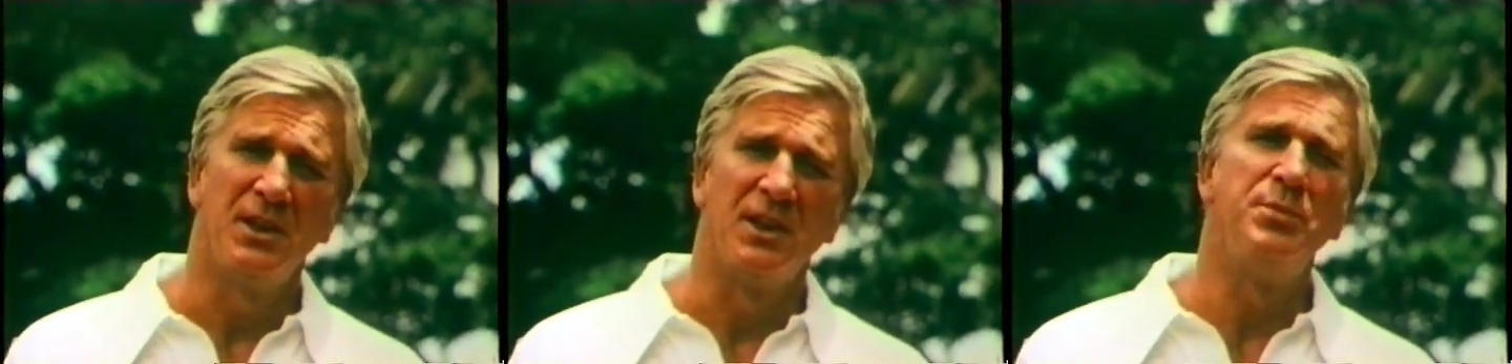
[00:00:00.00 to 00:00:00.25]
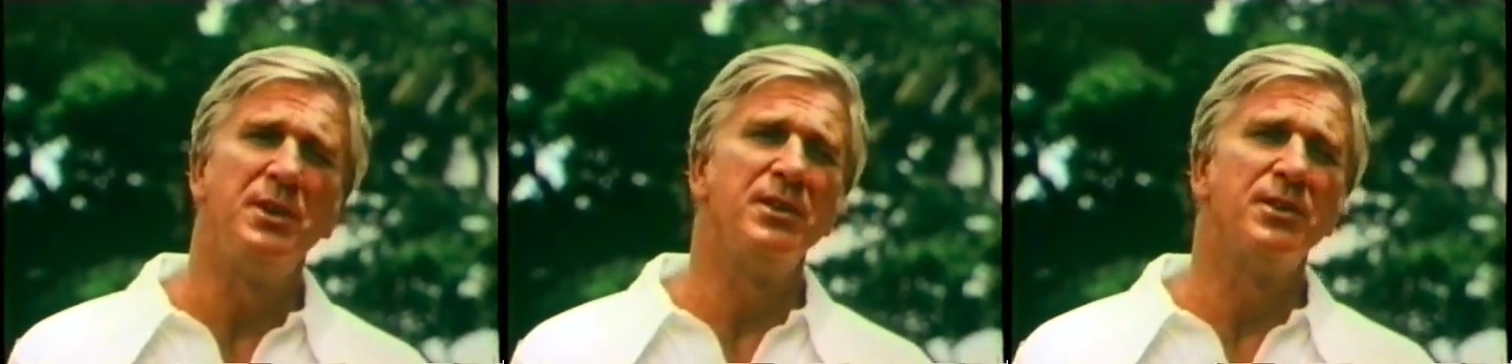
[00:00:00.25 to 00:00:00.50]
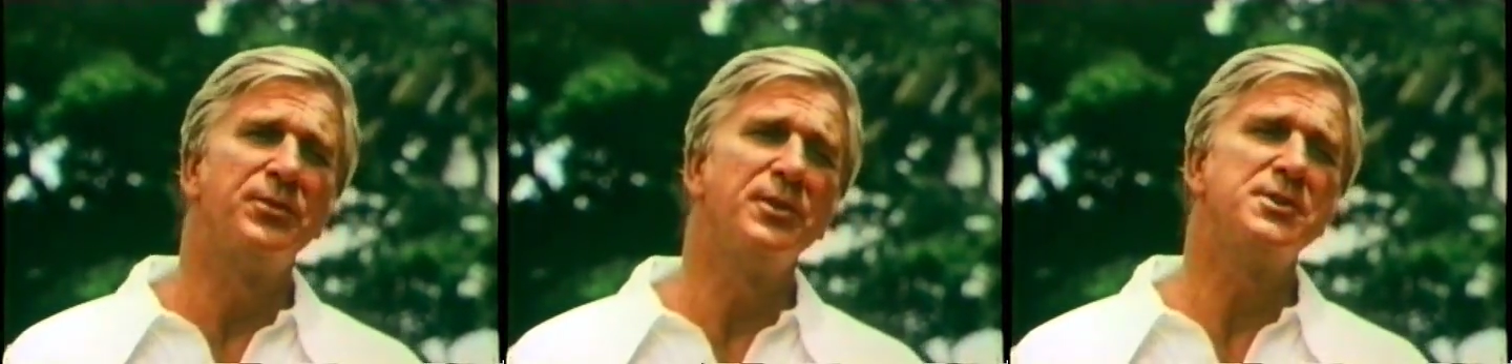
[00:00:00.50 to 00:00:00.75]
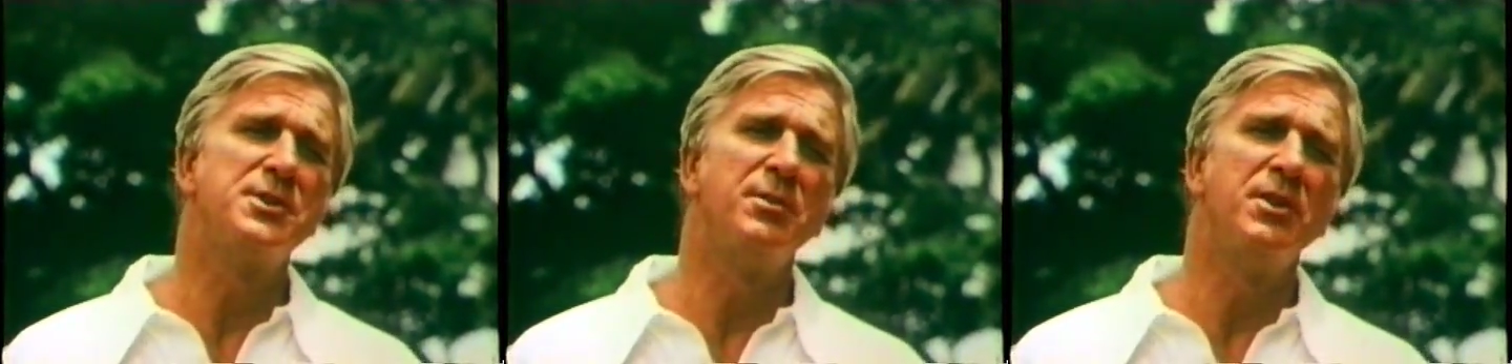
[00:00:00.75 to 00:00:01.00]
of being the
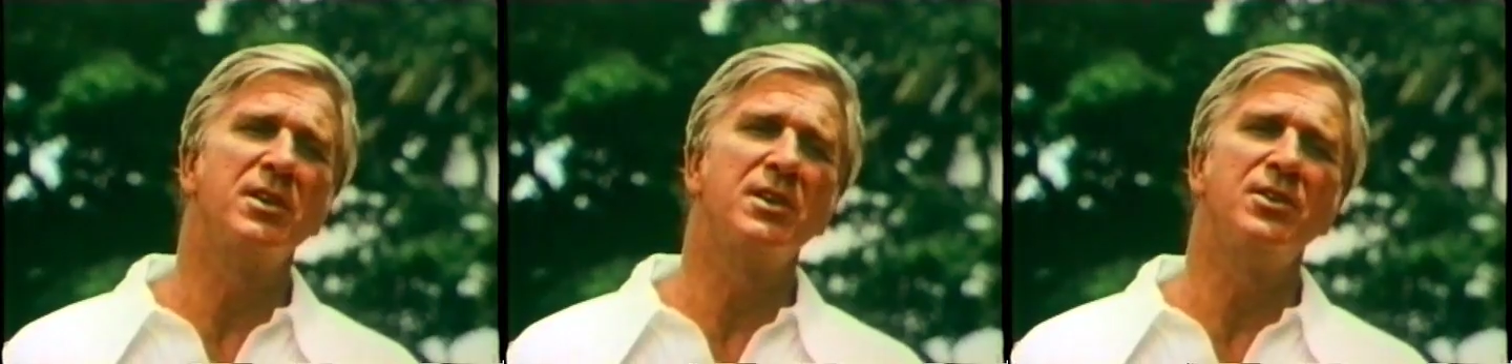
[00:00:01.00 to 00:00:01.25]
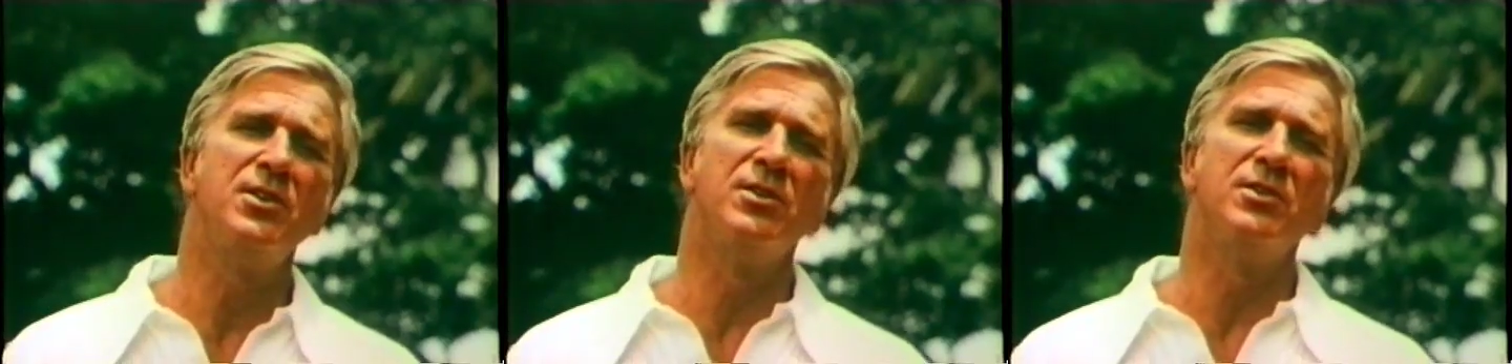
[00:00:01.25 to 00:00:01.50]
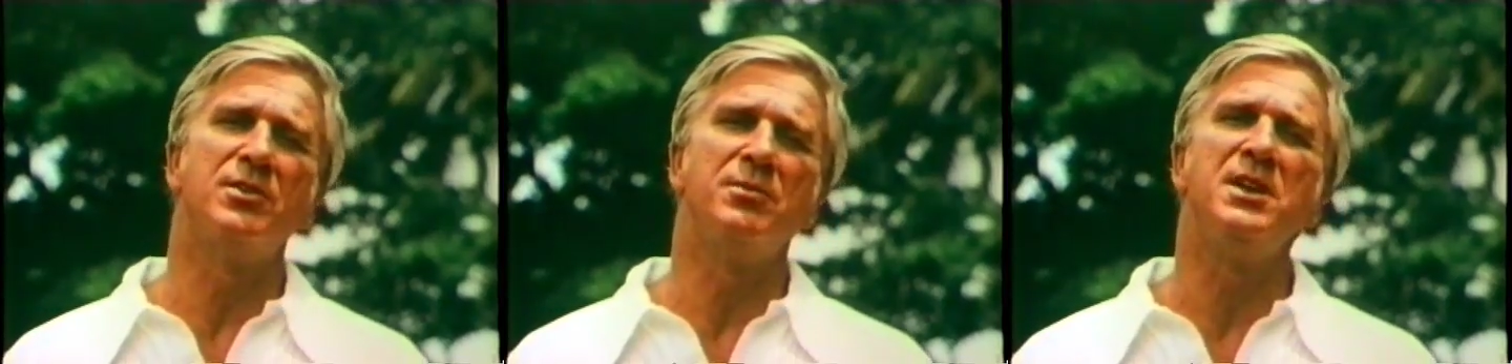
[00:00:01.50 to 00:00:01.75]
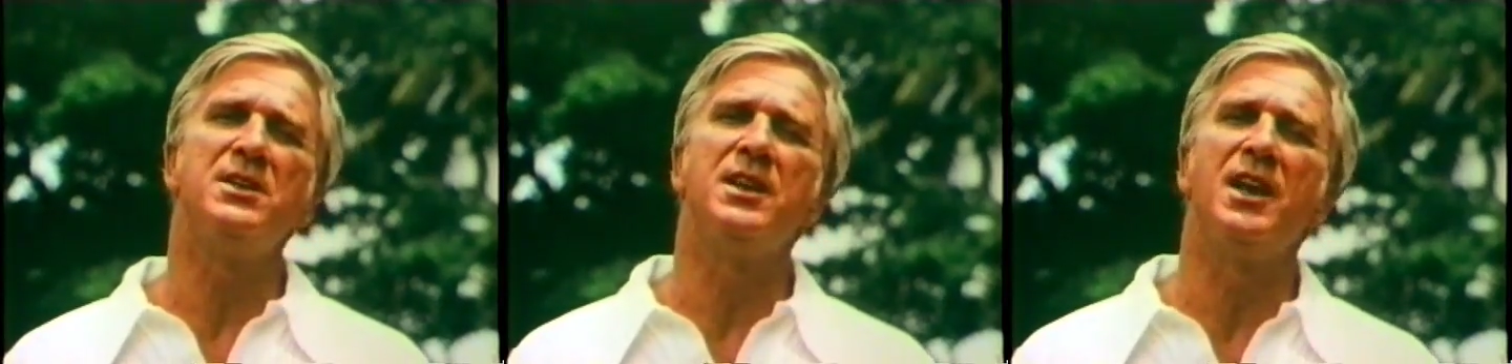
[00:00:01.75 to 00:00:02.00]
first American unit to
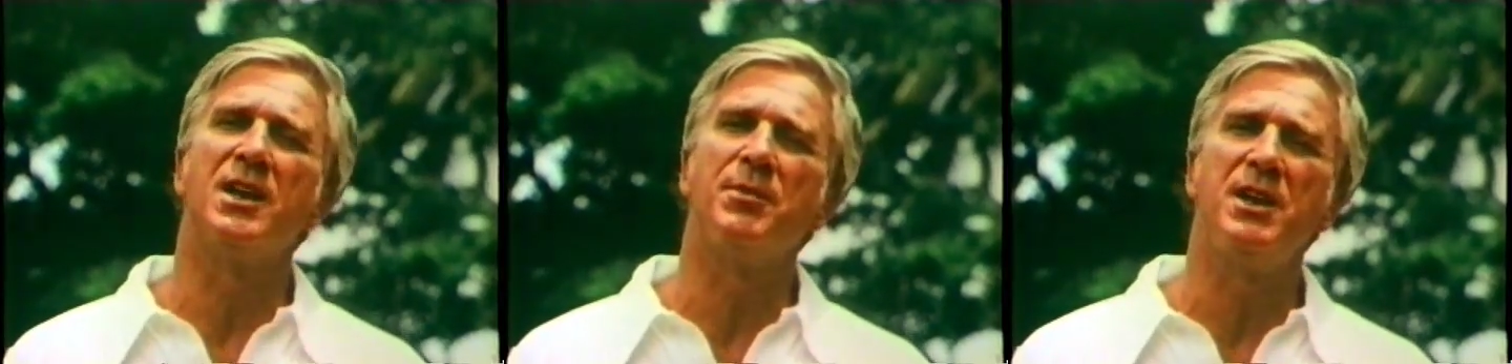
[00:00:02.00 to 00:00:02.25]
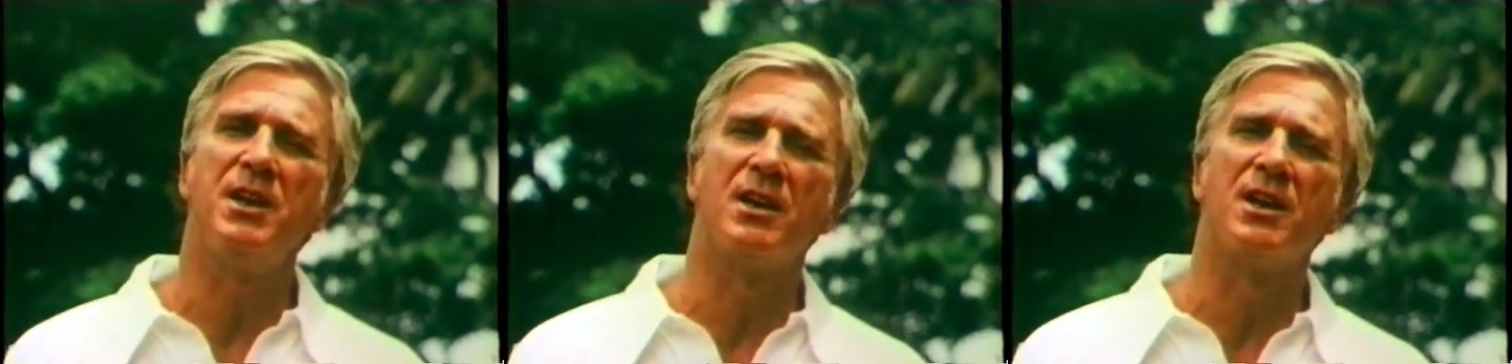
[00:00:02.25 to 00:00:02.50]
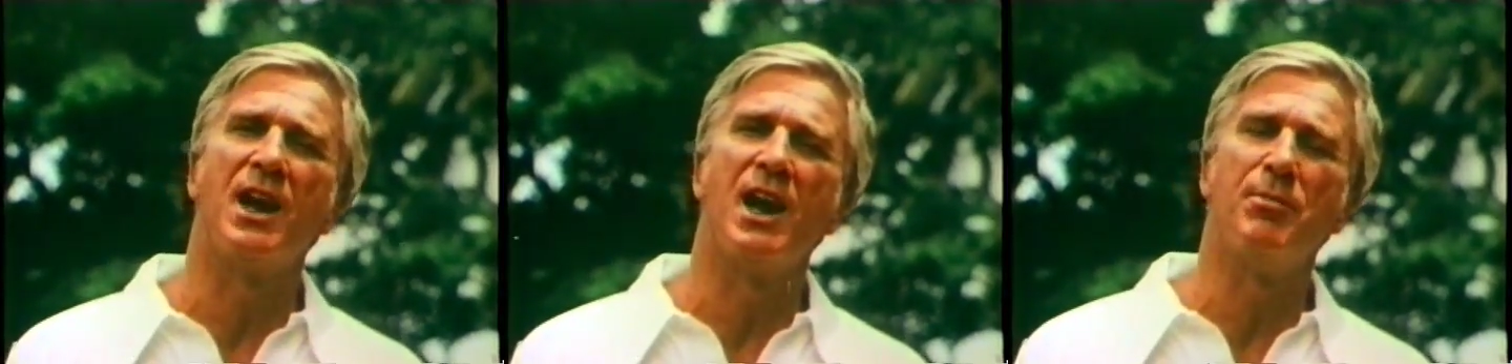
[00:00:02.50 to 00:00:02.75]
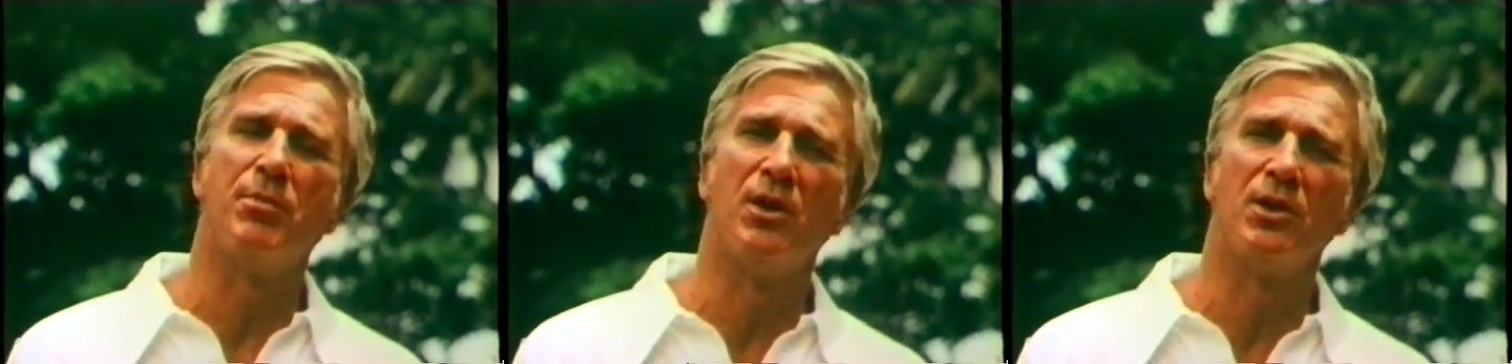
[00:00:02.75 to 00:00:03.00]
meet the enemy on an
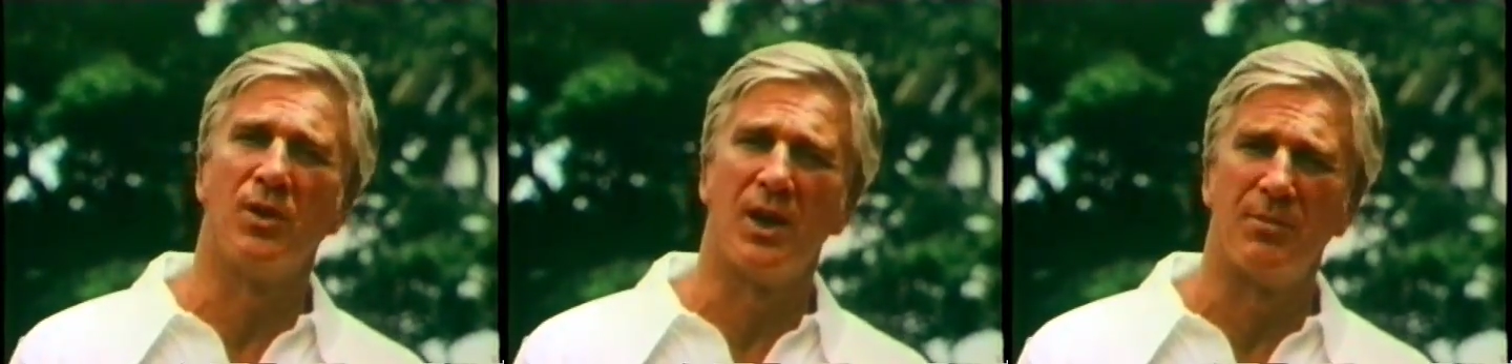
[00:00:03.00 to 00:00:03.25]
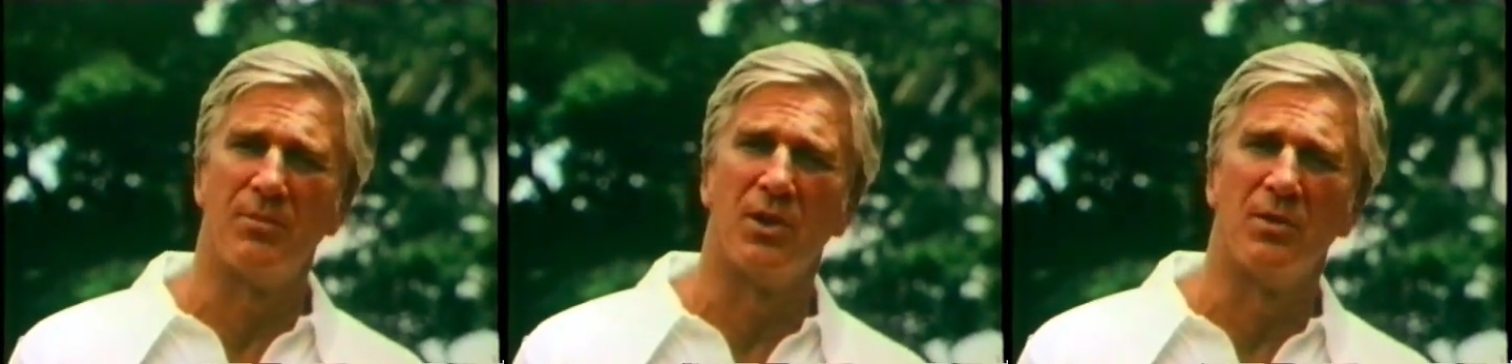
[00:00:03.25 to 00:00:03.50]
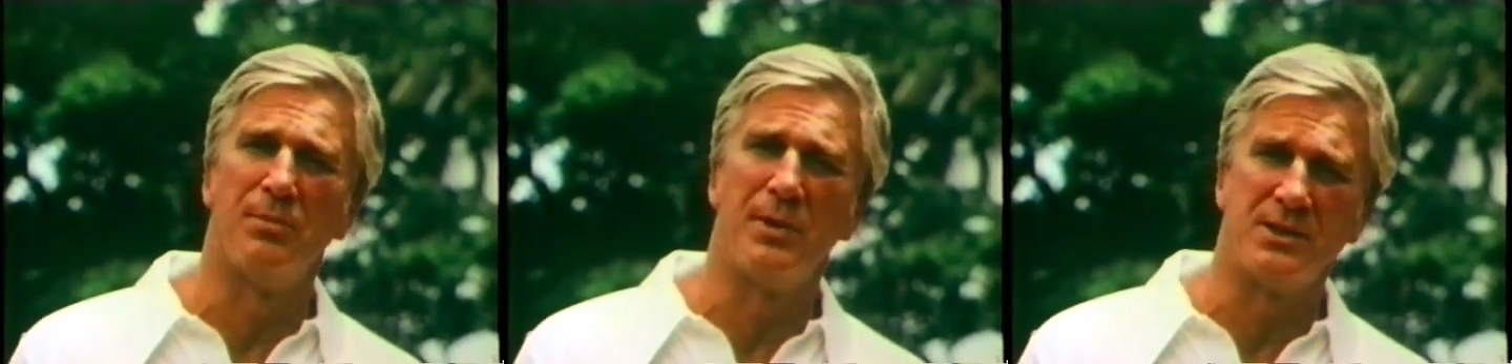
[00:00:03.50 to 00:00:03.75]
eyeball-to-eyeball